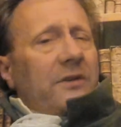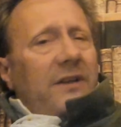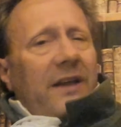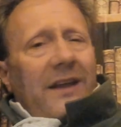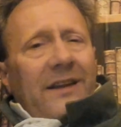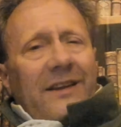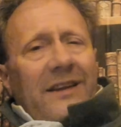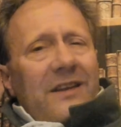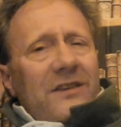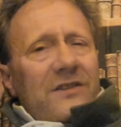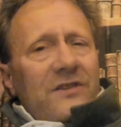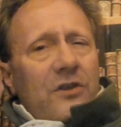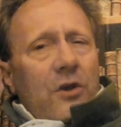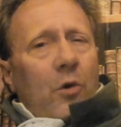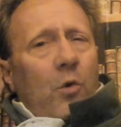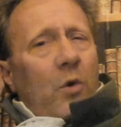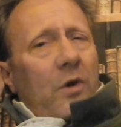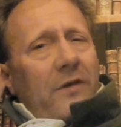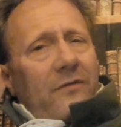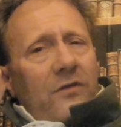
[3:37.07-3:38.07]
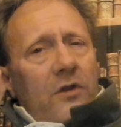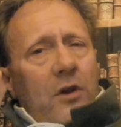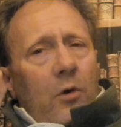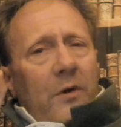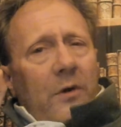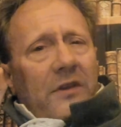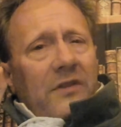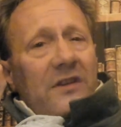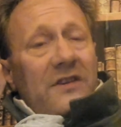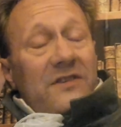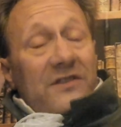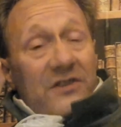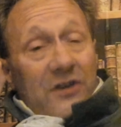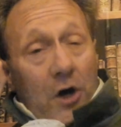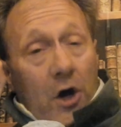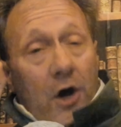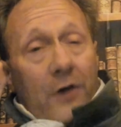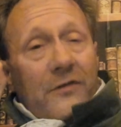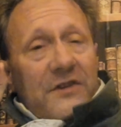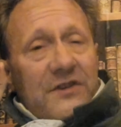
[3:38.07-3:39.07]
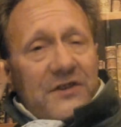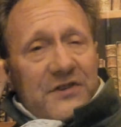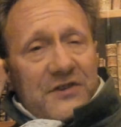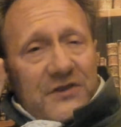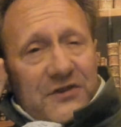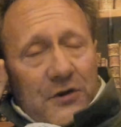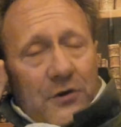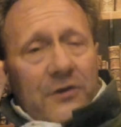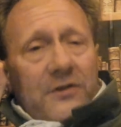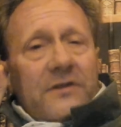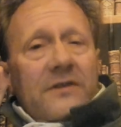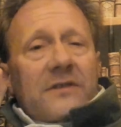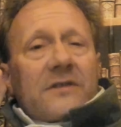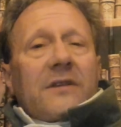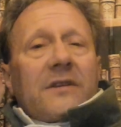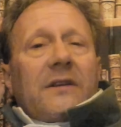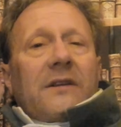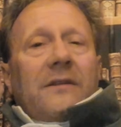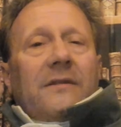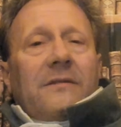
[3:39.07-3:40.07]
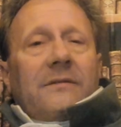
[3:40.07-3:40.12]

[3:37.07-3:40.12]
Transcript: Kendi has no way of knowing this of a certainty.